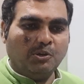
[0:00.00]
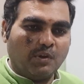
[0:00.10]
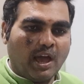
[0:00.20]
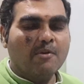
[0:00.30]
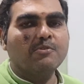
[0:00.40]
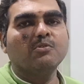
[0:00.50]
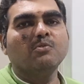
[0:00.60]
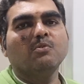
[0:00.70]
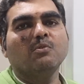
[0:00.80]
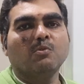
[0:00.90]
You have
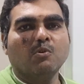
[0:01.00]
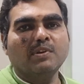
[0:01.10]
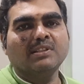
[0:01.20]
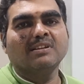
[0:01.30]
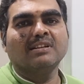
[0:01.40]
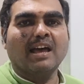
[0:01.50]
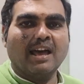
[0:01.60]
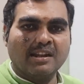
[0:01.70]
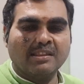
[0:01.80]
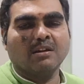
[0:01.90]
to go with
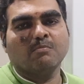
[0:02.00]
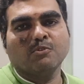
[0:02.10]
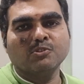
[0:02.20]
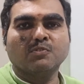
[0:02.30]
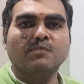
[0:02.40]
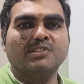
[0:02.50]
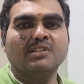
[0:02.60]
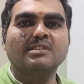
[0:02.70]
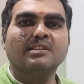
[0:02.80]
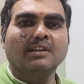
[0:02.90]
another approach,
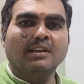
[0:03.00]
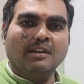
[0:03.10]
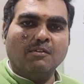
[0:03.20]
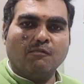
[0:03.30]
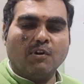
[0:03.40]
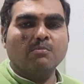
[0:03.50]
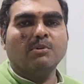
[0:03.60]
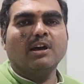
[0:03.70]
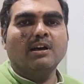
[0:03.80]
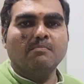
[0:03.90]
which is
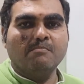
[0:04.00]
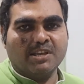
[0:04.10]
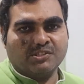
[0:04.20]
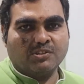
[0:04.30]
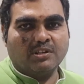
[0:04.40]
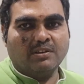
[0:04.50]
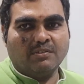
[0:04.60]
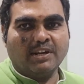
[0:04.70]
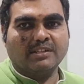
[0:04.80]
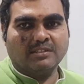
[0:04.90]
formula based,
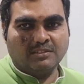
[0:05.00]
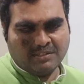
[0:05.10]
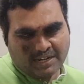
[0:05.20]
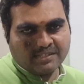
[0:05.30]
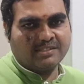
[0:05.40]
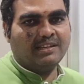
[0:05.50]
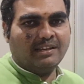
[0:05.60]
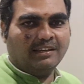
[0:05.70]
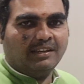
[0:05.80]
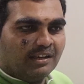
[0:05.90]
right? Let us
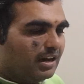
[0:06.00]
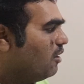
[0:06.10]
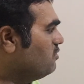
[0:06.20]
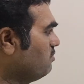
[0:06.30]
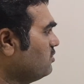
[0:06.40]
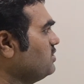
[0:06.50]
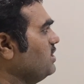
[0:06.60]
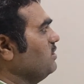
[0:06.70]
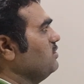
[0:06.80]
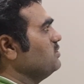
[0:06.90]
see how to
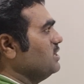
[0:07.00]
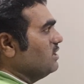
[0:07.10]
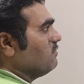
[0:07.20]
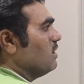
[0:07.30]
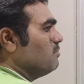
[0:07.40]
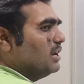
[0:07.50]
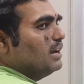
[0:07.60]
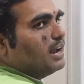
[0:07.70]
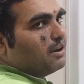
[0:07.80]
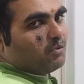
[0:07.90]
proceed using that
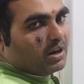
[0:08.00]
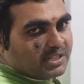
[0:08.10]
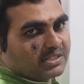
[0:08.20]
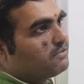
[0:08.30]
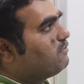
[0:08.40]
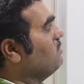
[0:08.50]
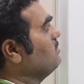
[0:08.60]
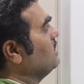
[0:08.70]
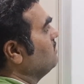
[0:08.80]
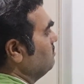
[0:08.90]
formula and what is that
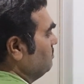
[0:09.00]
formula.